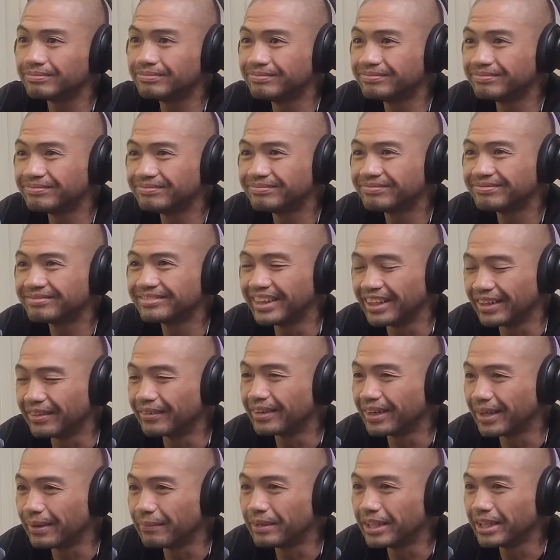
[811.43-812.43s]
Right. You know
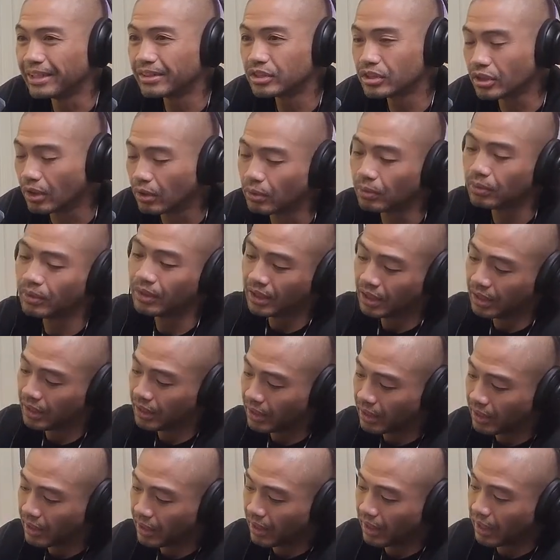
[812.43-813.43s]
what I mean? So
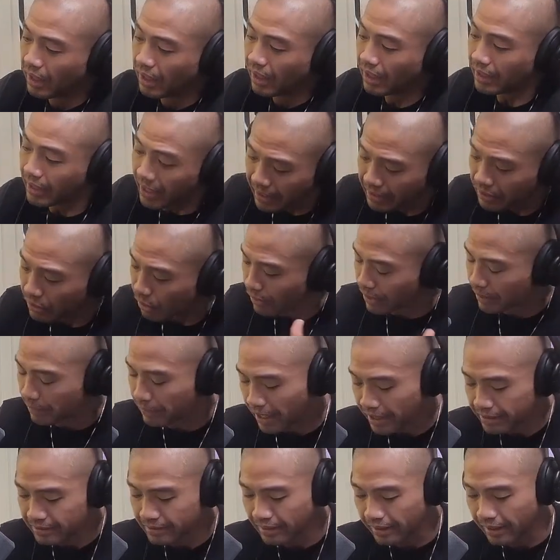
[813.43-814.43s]
again, going
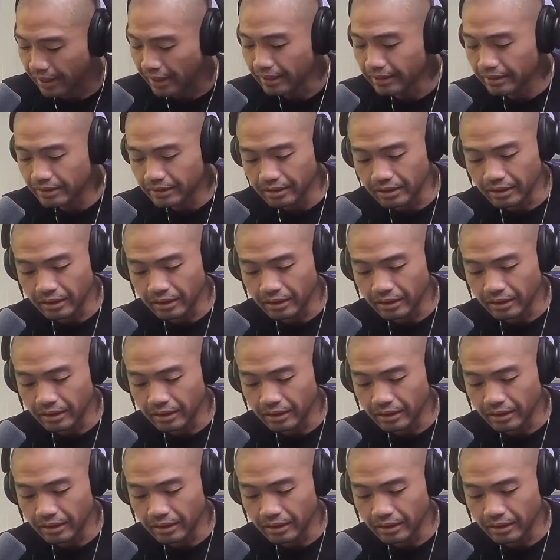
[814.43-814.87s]
back to that,